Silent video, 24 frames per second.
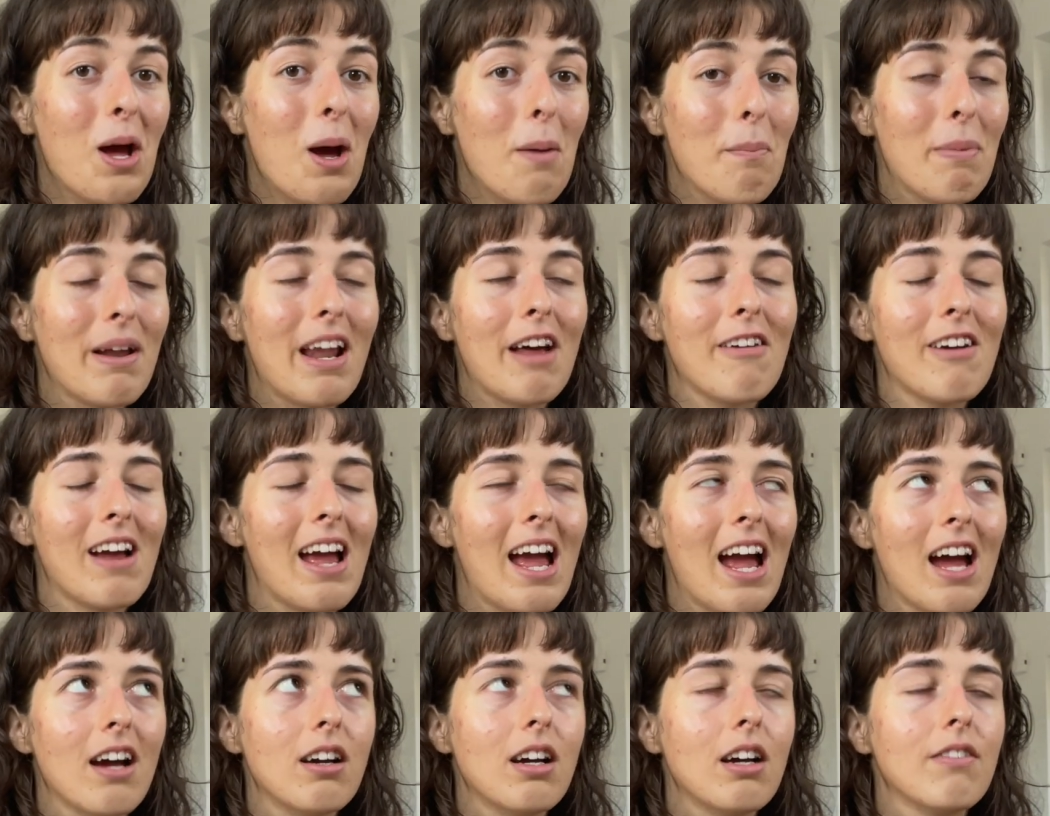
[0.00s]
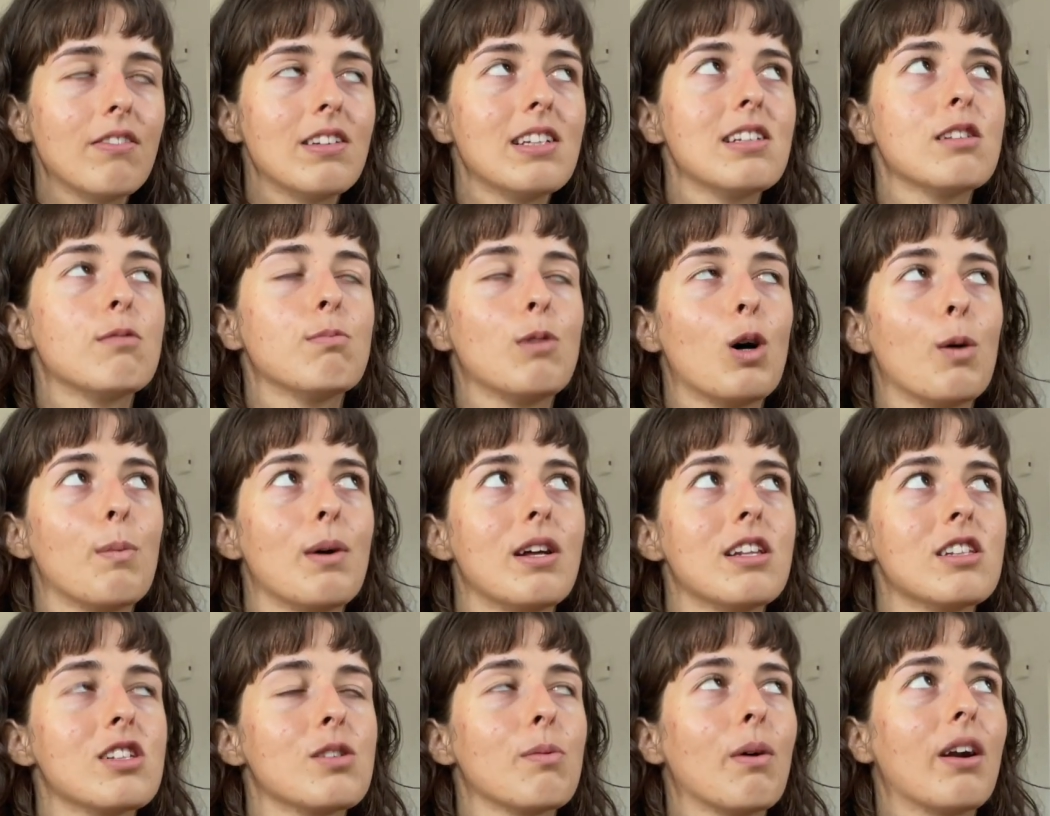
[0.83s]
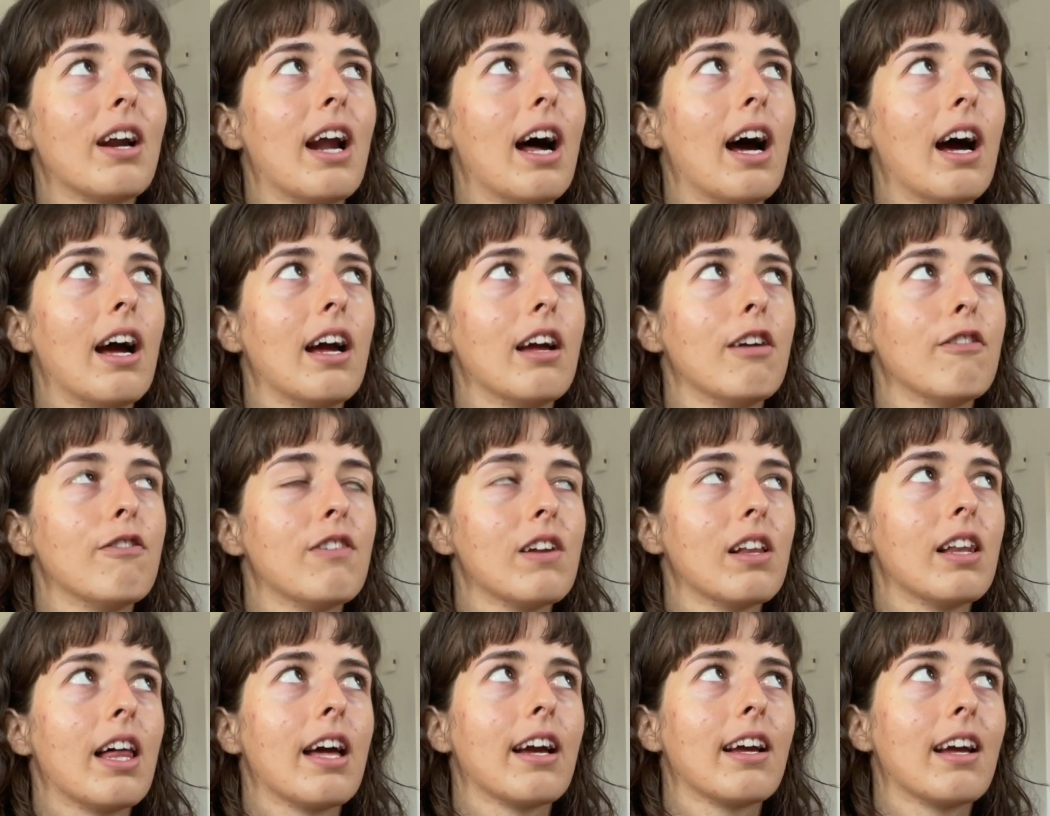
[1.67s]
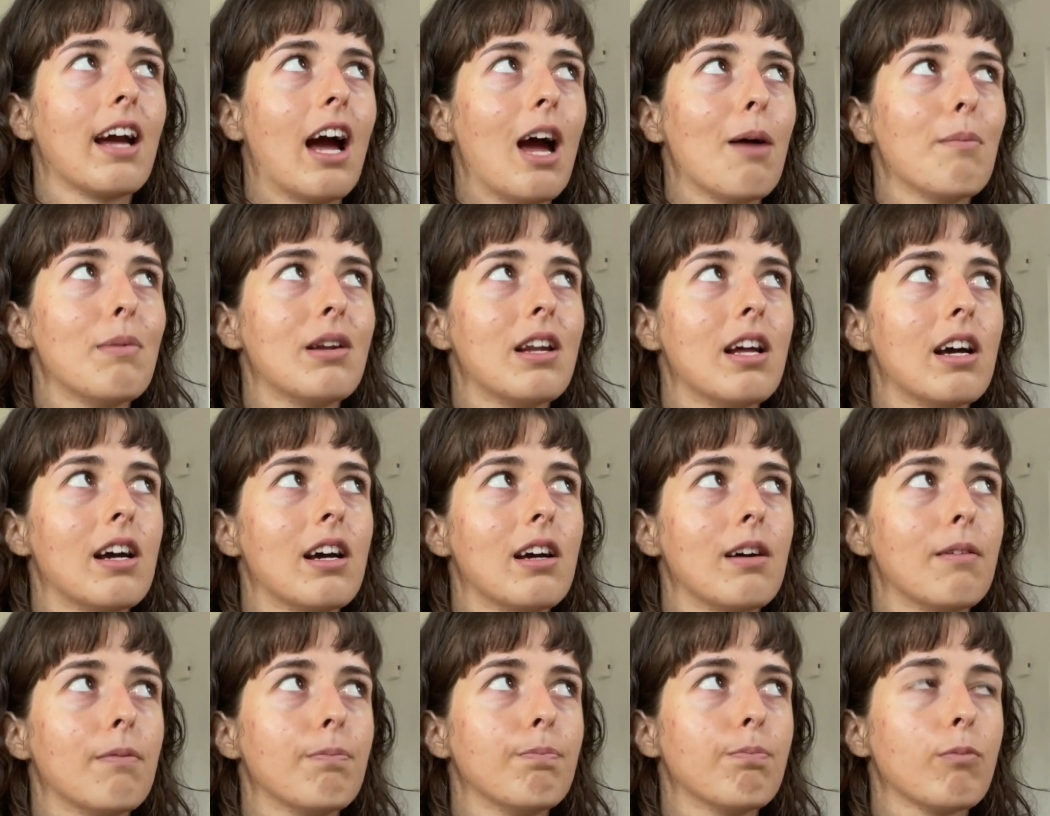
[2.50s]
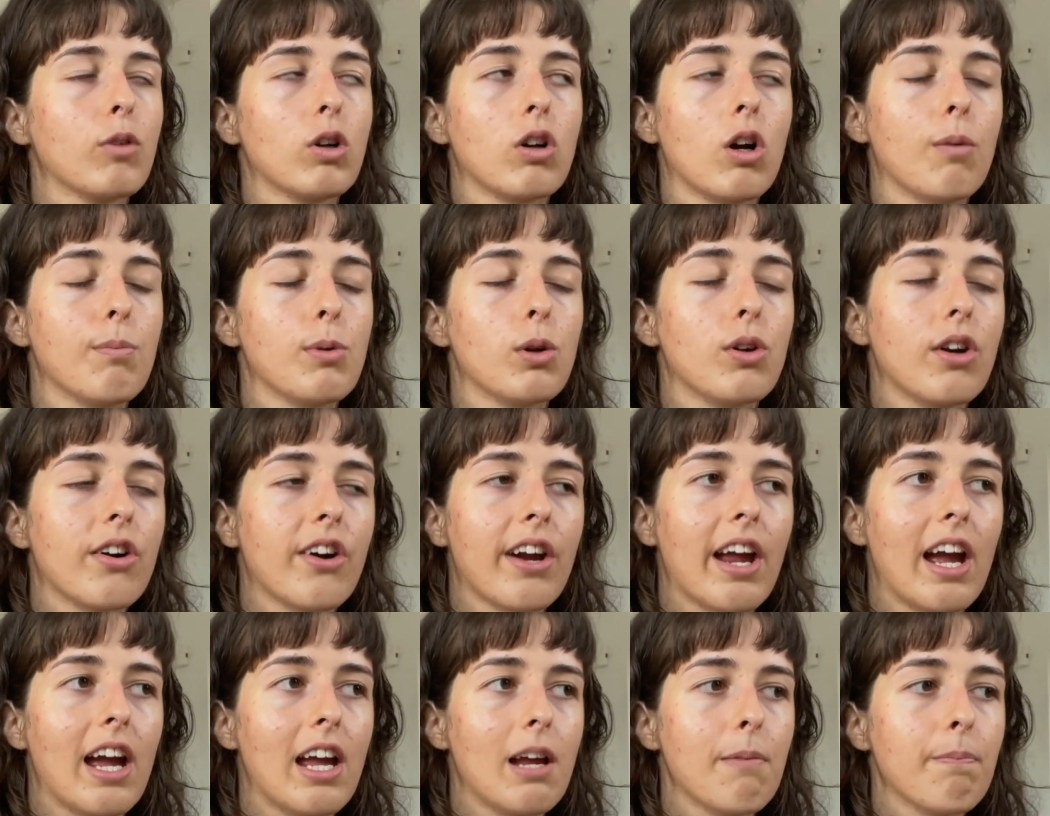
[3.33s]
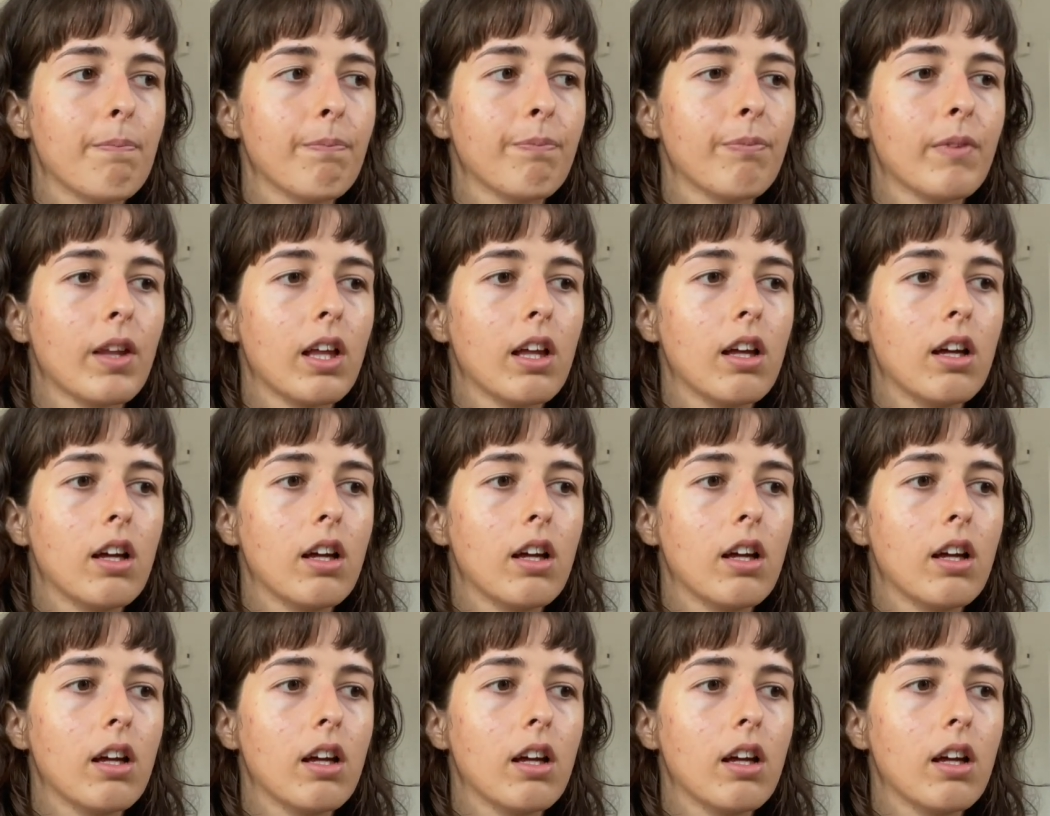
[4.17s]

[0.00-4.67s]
but I have these moments where I feel like I'm in a computer game.